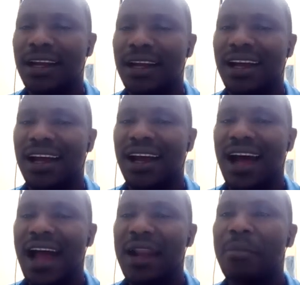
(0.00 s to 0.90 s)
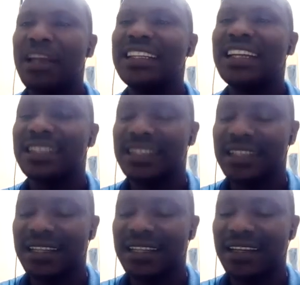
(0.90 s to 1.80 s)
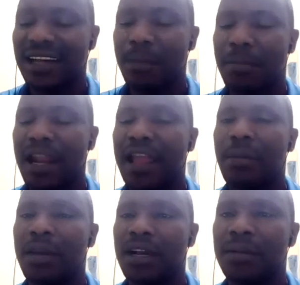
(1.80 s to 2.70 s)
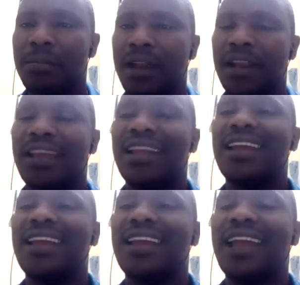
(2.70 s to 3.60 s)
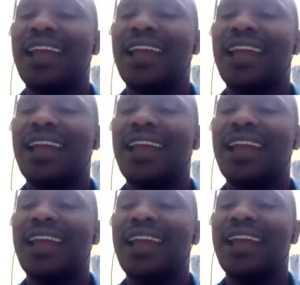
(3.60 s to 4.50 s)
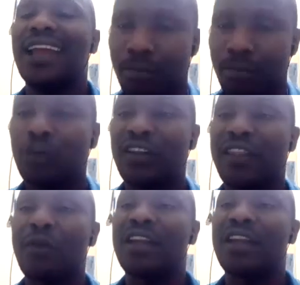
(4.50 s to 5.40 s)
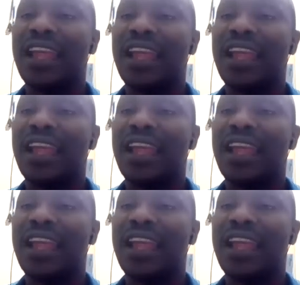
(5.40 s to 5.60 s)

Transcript: and mediate and play like middle at the clubs. Because at the end of the day,